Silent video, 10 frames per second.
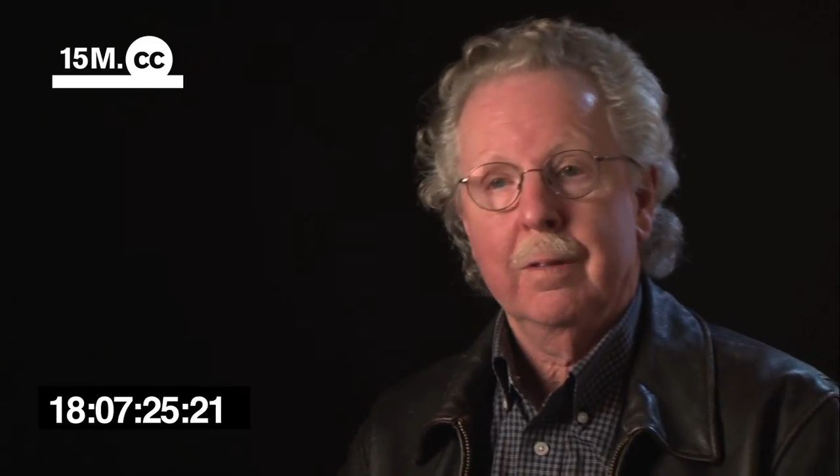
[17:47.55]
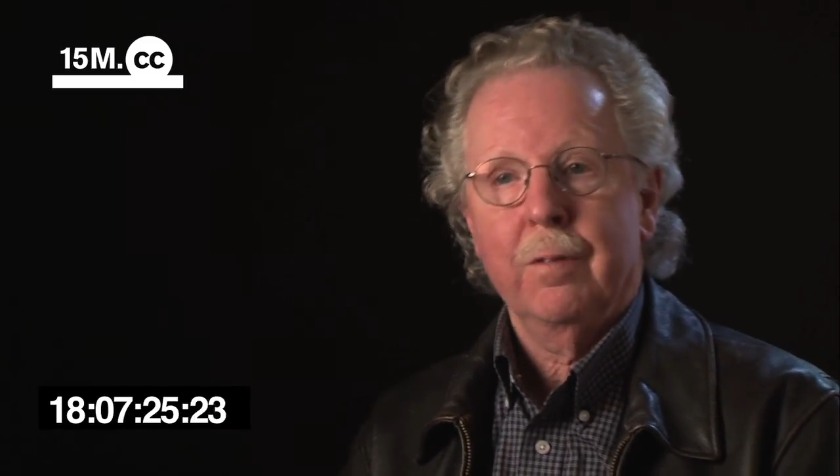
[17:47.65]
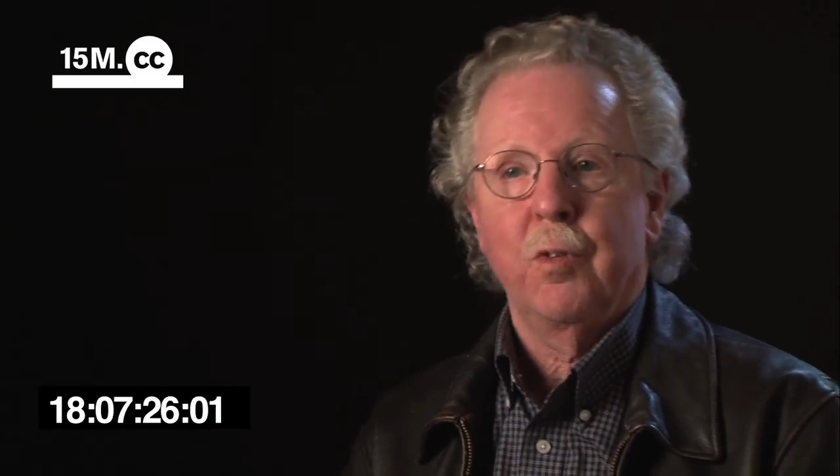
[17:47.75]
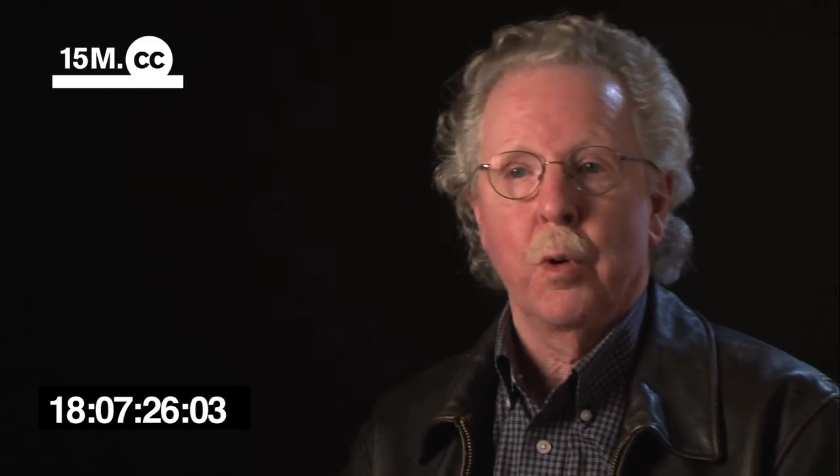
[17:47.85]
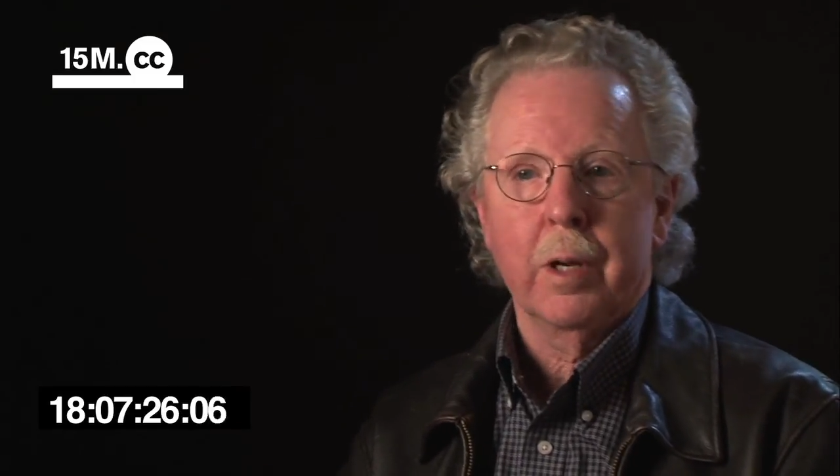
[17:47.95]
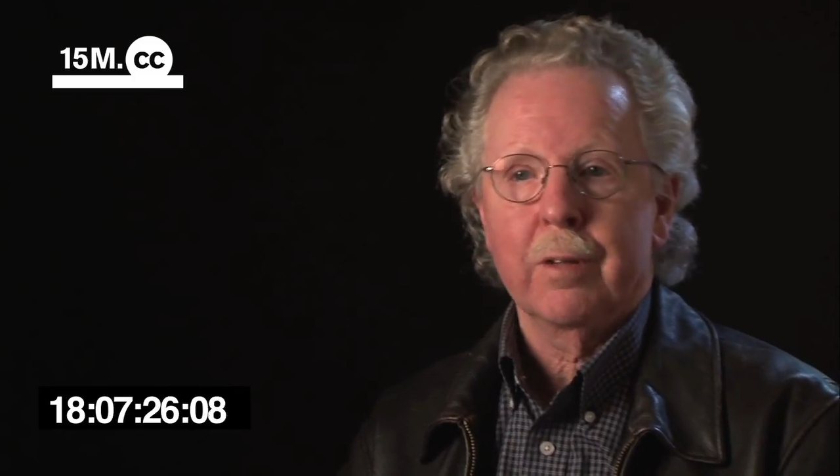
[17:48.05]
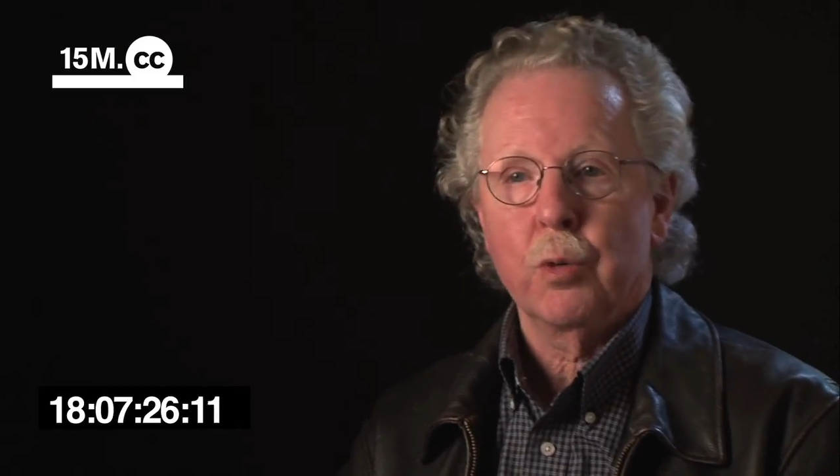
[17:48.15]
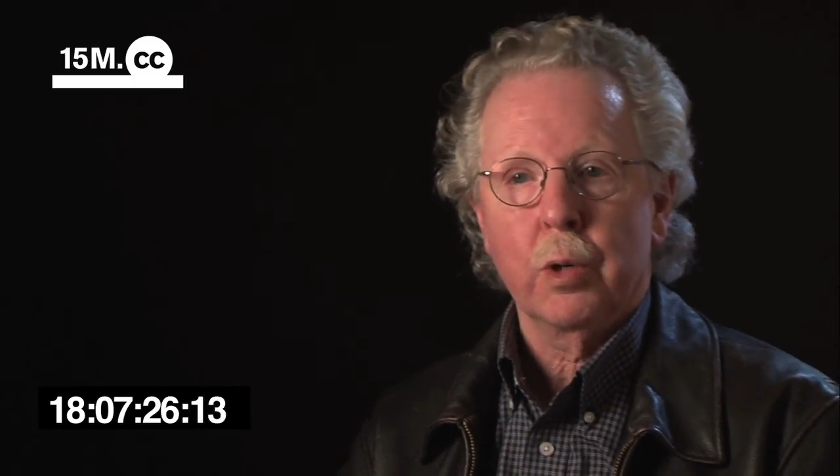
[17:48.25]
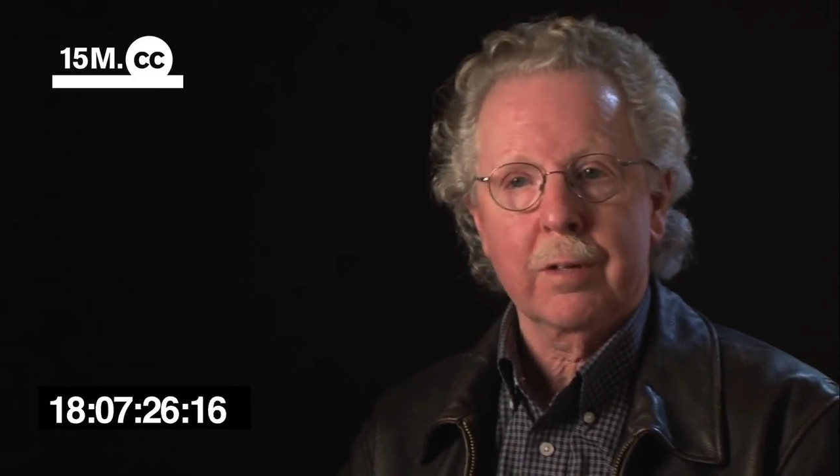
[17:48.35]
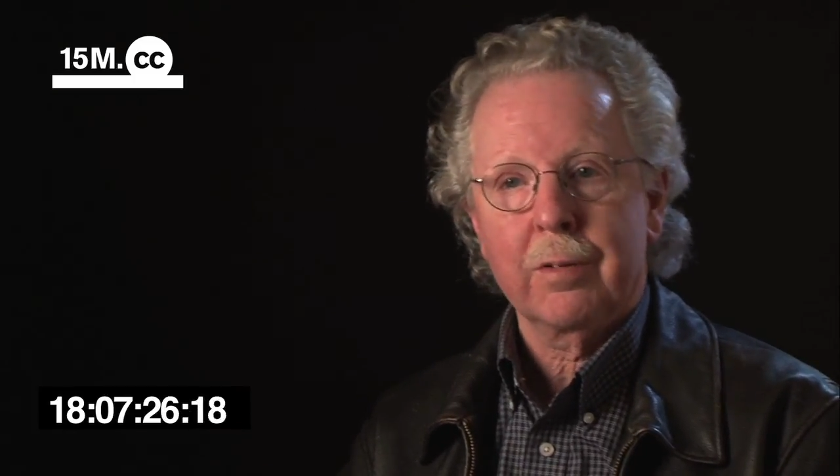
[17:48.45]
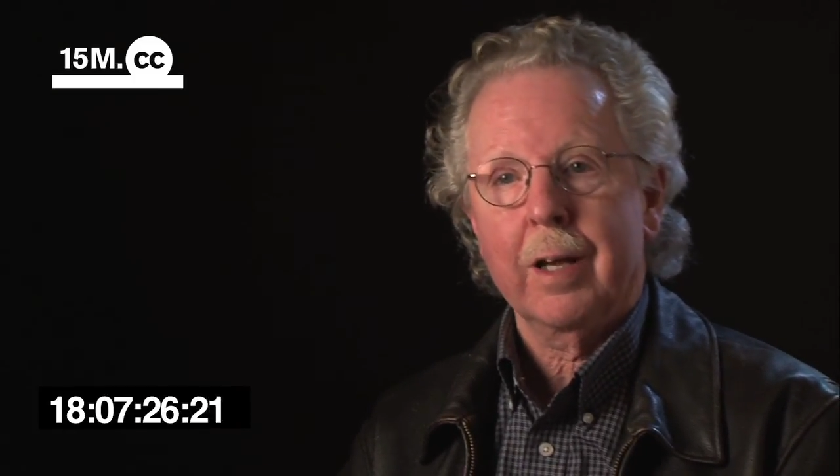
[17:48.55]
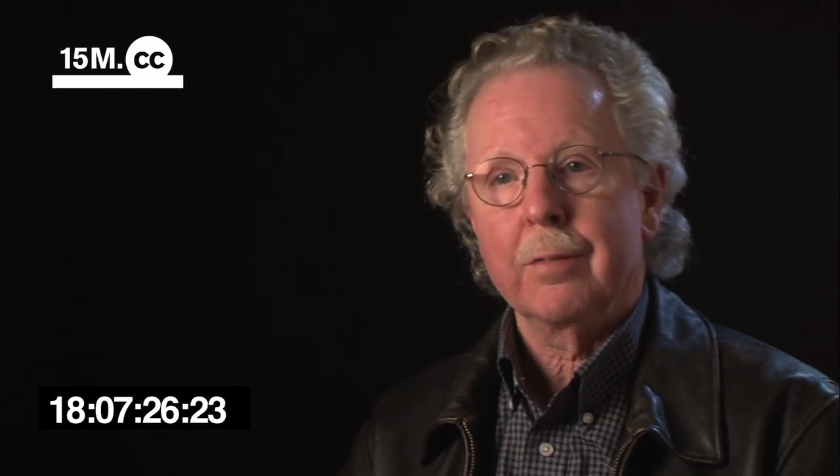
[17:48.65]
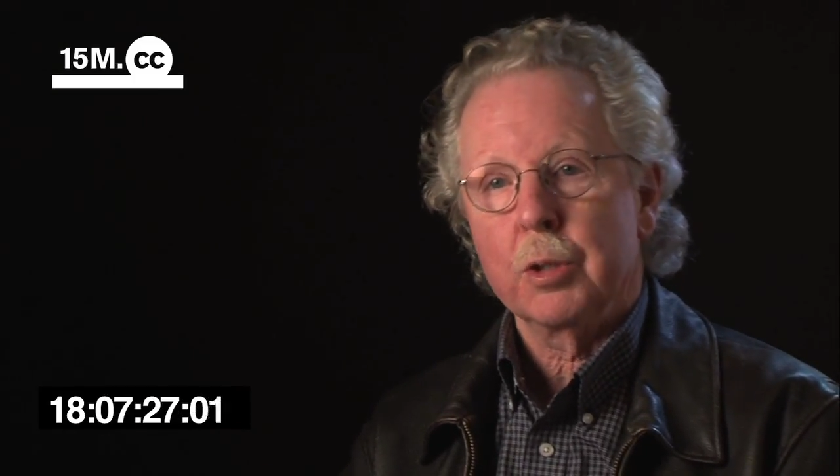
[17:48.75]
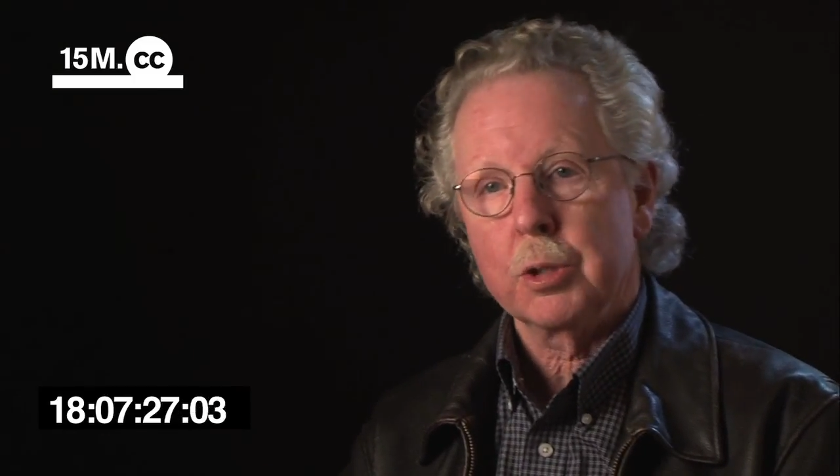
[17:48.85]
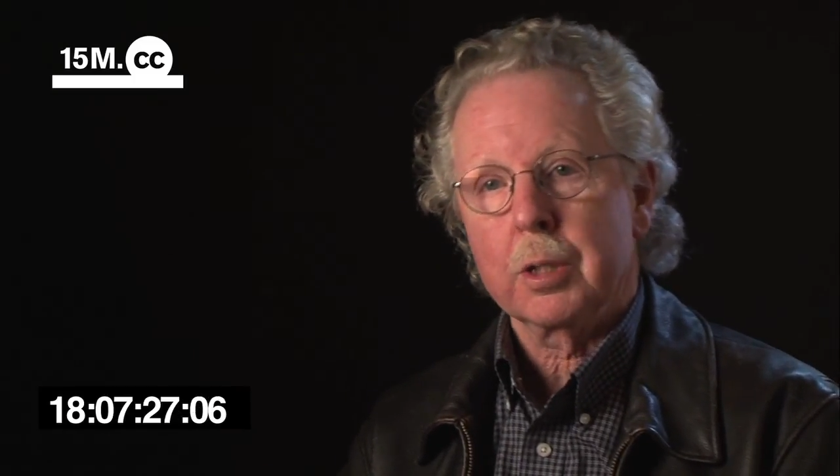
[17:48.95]
40, 45
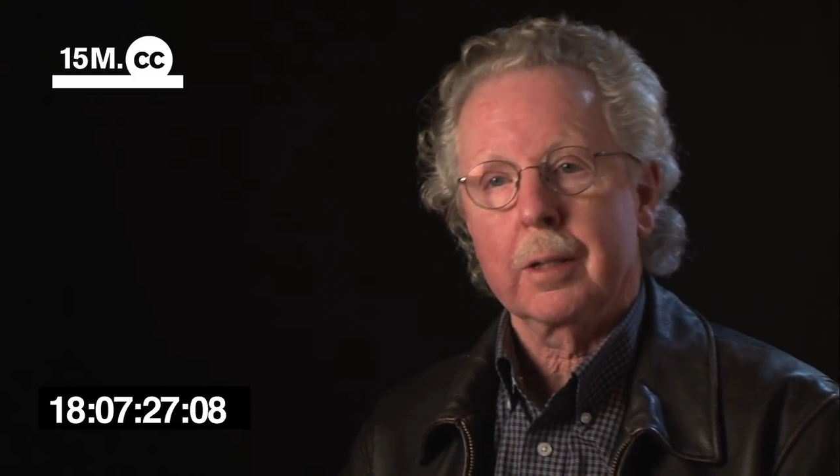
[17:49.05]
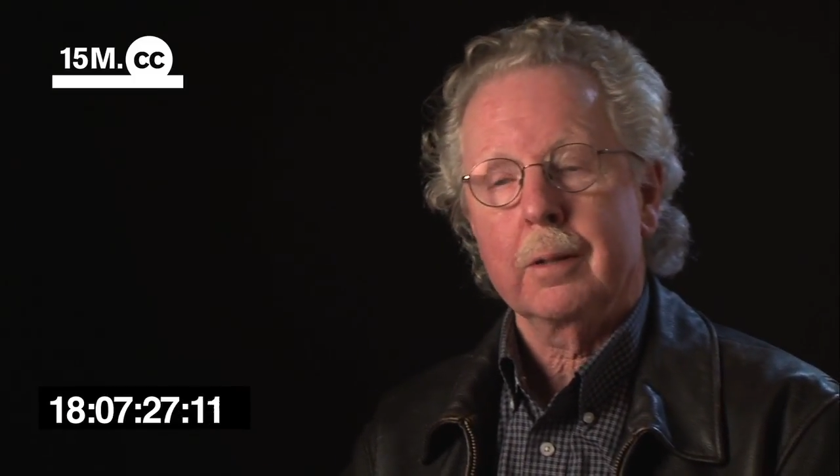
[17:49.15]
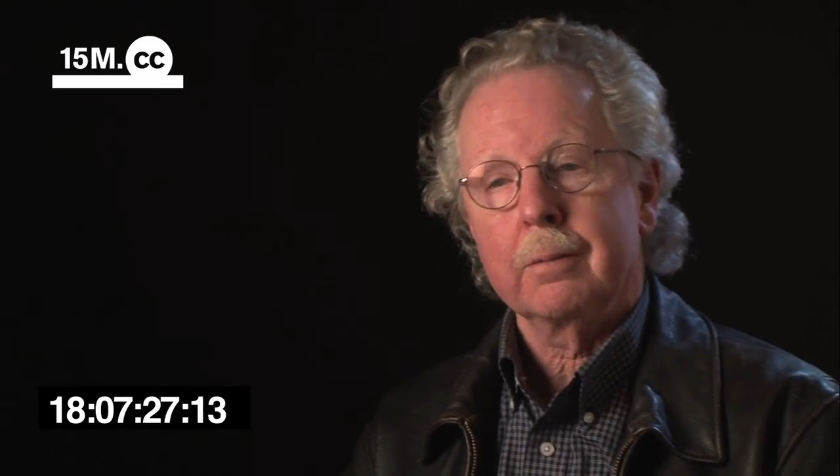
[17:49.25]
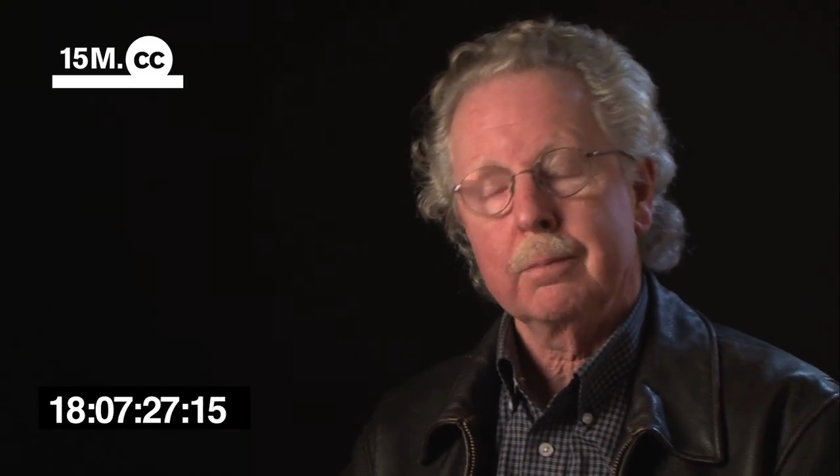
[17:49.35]
years ago.